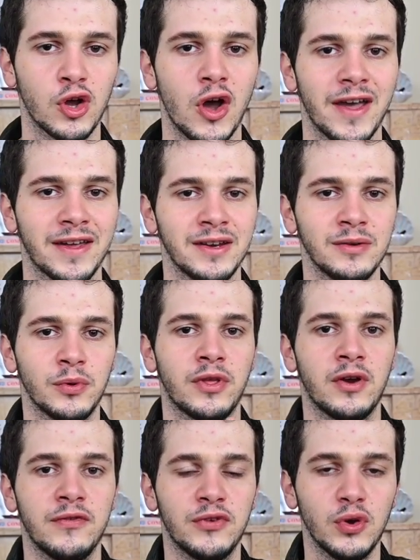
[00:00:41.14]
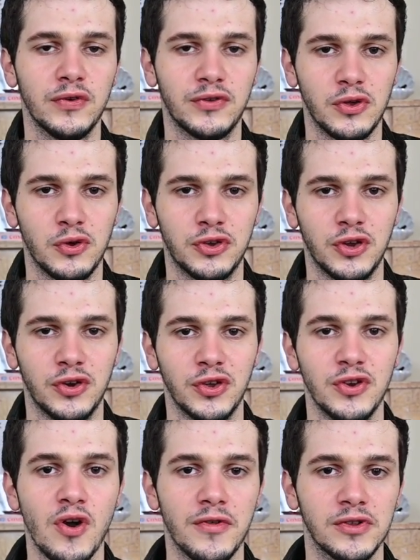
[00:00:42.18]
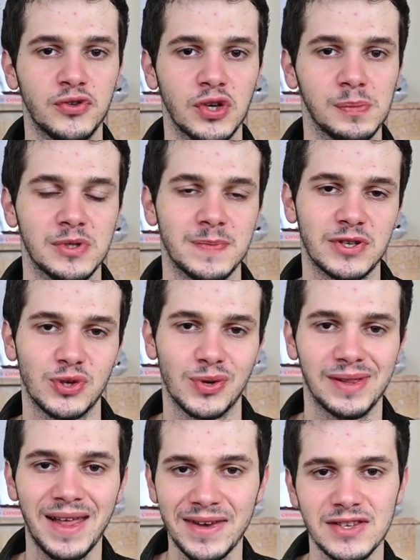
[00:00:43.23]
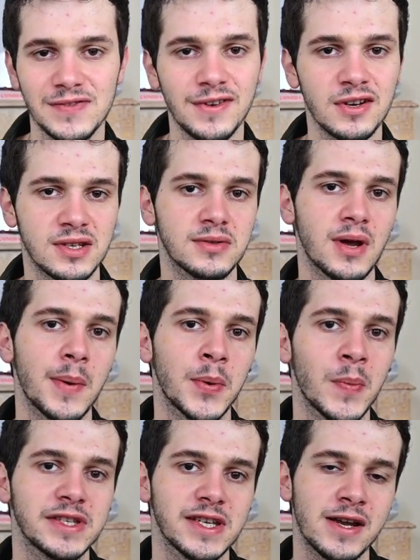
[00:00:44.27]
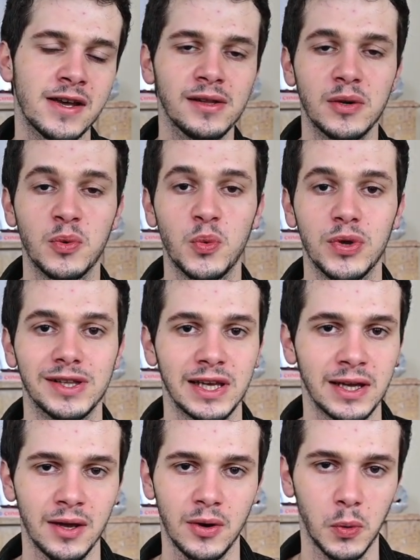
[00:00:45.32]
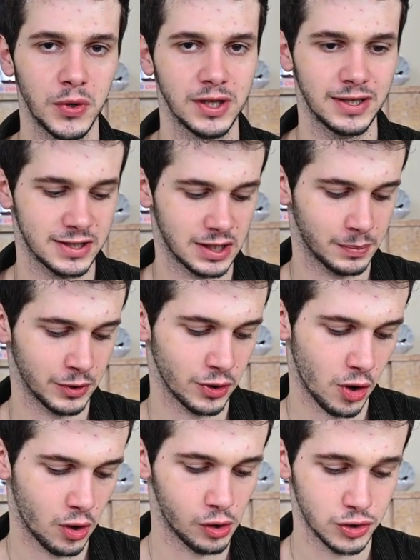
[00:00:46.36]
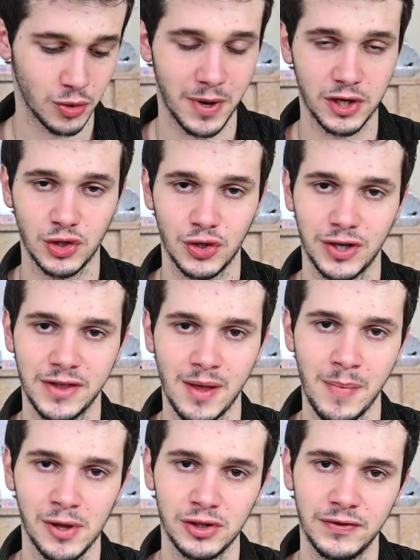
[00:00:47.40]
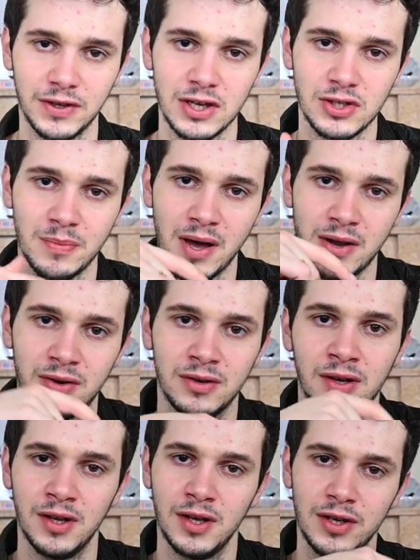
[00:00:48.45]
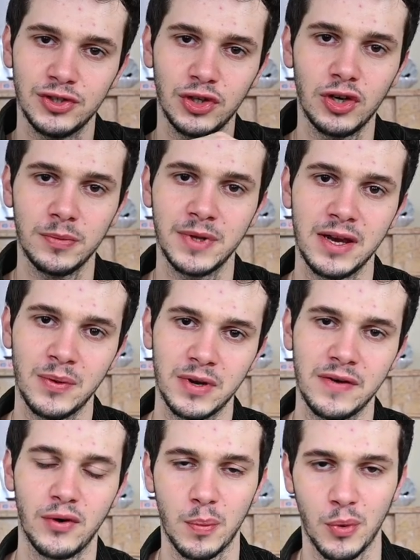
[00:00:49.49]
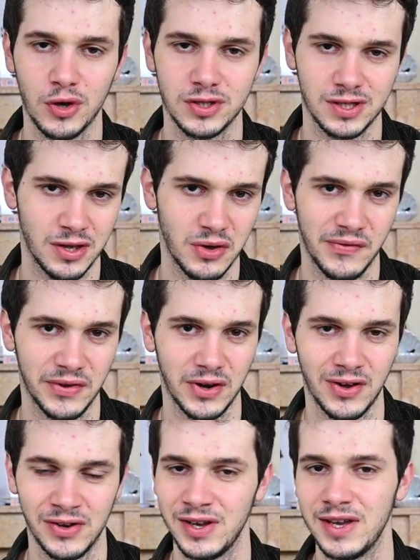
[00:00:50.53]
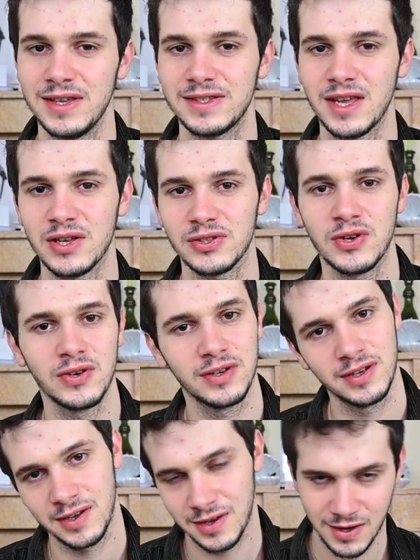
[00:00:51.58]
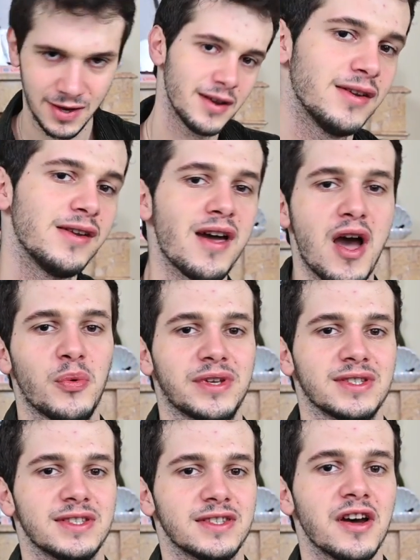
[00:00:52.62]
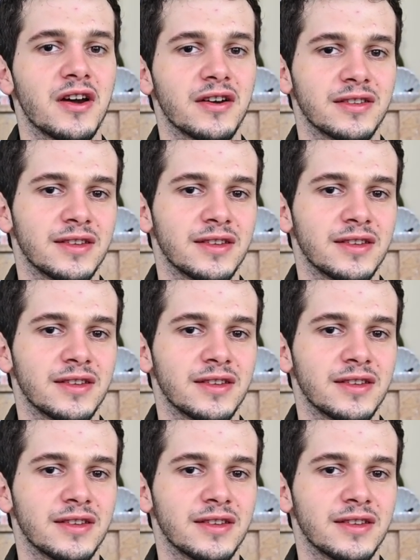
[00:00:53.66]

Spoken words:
I go ahead in with the review, if you're new here, you know the drill. Please make sure to like this video and subscribe to my channel. It really does help me grow. Also make sure to hit the bell notification button so you're updated whenever I post a new video. Sounds good? Now we can start.